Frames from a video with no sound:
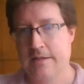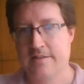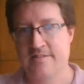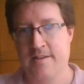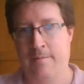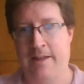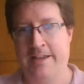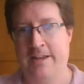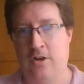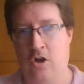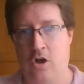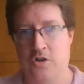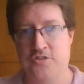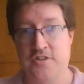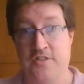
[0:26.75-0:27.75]
Some Like It
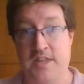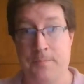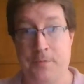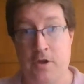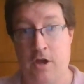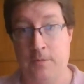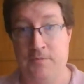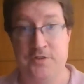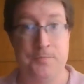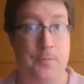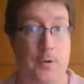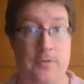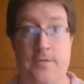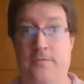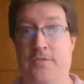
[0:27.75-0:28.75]
Hot and The Apartment,
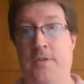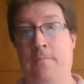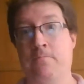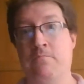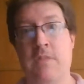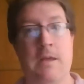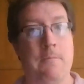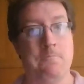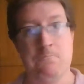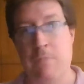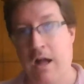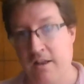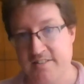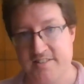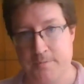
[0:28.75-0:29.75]
both of them
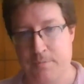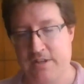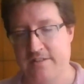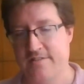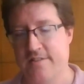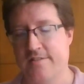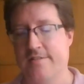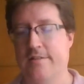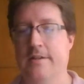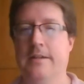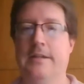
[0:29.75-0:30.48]
masterpieces.